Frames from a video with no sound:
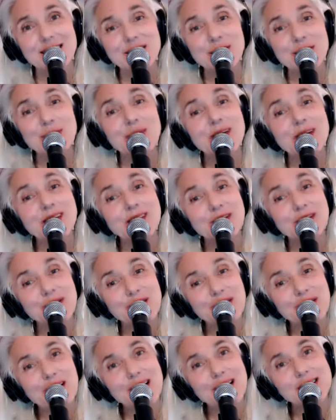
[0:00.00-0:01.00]
with
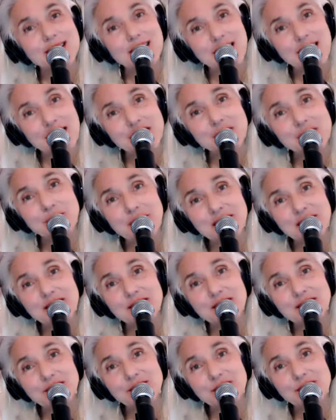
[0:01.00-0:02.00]
her as an aspect
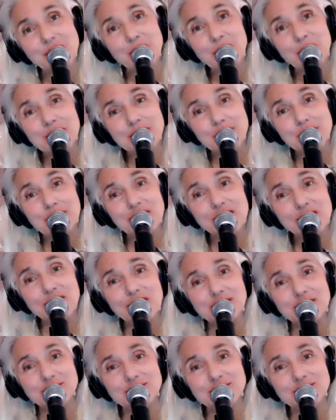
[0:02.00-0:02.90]
of the Holy Mother.